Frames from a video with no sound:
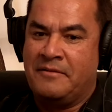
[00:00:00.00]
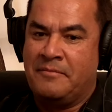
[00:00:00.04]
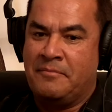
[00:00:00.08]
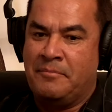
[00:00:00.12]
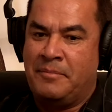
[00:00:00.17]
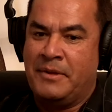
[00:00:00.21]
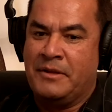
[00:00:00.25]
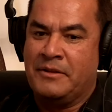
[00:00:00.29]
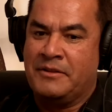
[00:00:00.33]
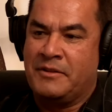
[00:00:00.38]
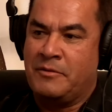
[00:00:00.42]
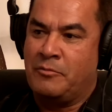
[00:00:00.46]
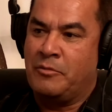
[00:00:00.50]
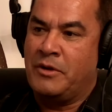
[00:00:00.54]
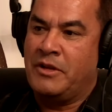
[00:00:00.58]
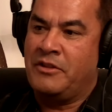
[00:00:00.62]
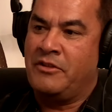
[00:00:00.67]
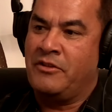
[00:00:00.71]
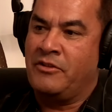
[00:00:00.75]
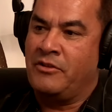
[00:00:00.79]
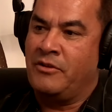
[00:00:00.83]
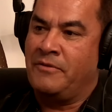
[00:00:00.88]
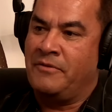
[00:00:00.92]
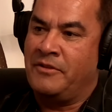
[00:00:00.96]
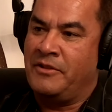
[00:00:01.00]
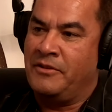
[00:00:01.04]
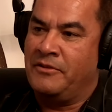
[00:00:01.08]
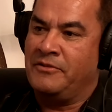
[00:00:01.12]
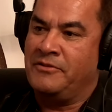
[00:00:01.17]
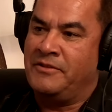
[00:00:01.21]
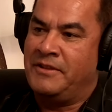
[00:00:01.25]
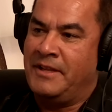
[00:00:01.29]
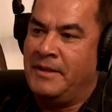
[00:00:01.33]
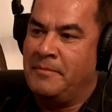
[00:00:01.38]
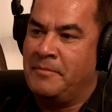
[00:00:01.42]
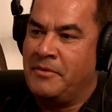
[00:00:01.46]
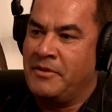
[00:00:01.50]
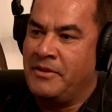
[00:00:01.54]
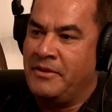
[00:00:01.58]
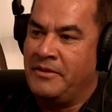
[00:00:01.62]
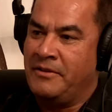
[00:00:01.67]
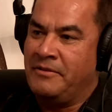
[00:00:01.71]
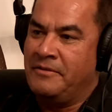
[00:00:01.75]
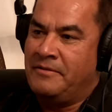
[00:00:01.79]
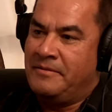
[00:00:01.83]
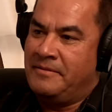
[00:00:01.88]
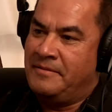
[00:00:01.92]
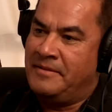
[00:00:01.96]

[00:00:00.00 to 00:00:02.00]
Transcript: built the bridges over those dips so